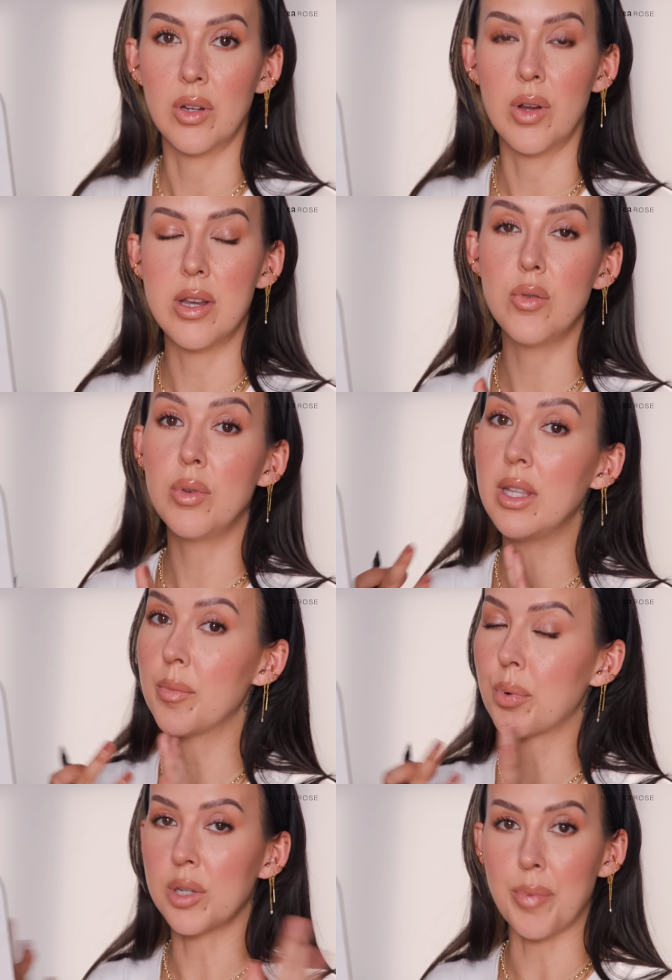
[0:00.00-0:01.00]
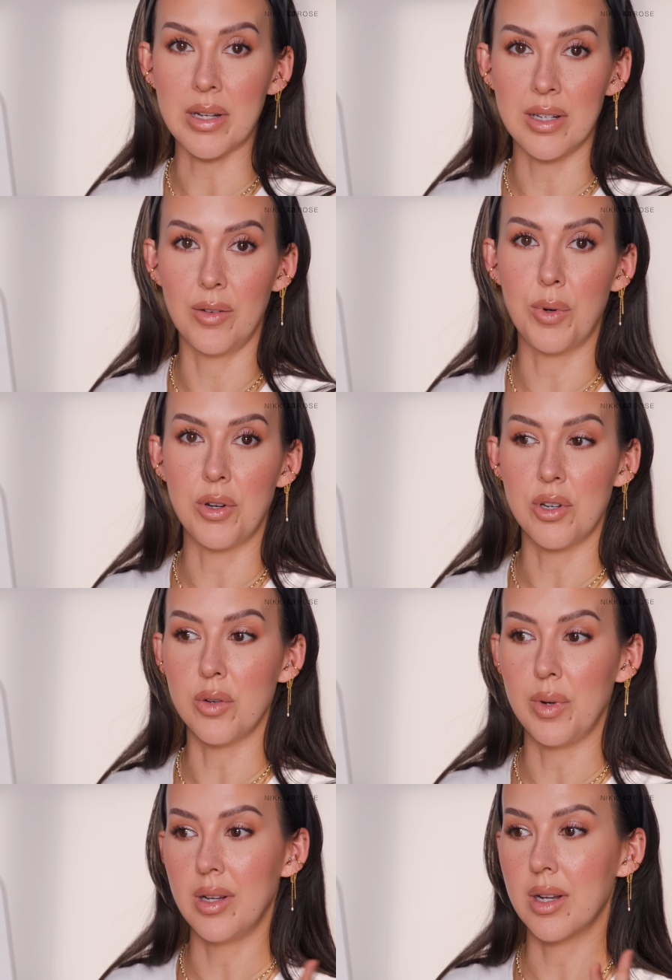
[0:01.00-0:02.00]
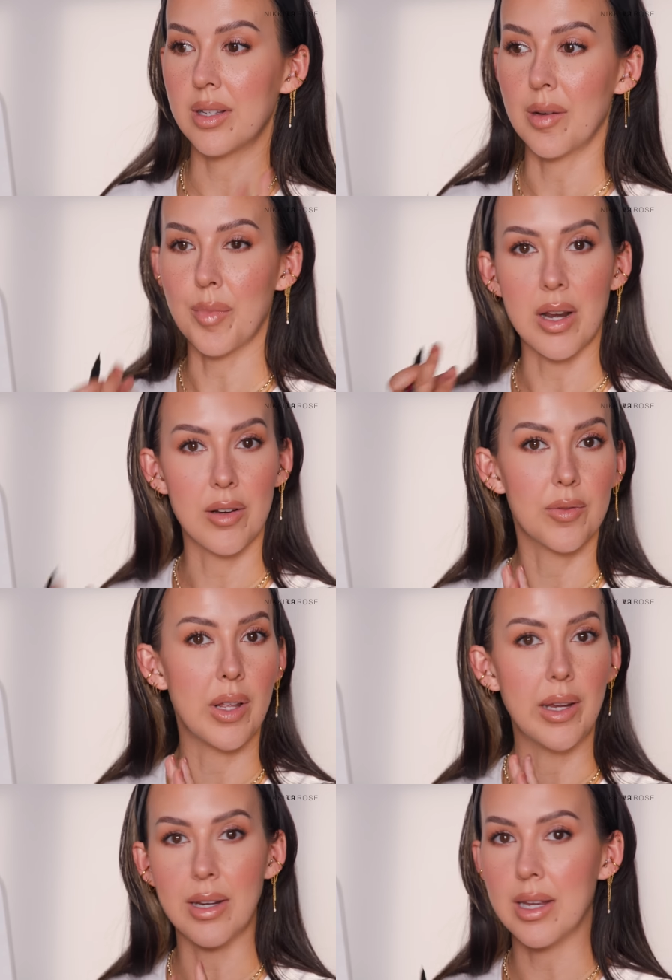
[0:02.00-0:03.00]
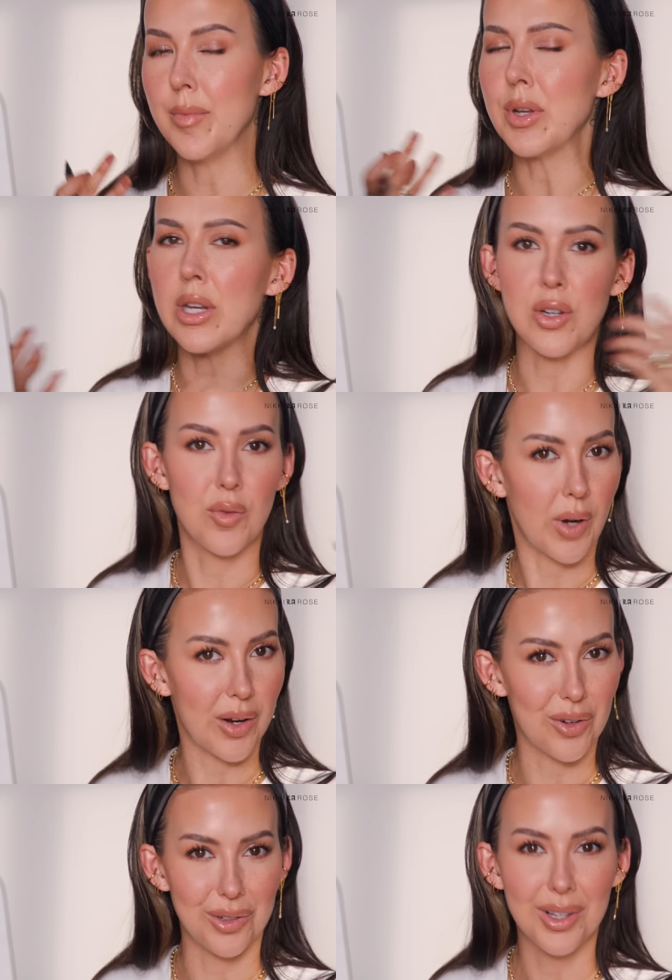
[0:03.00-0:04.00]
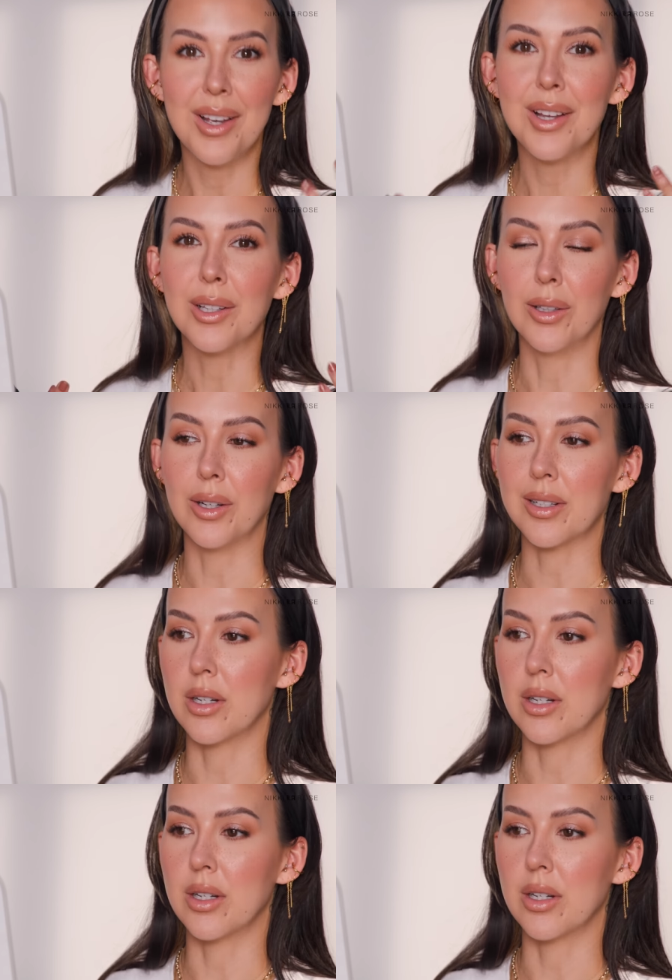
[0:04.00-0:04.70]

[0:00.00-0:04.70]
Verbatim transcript: So, and you need the perspective when you're doing some kind of like imitation freckle look.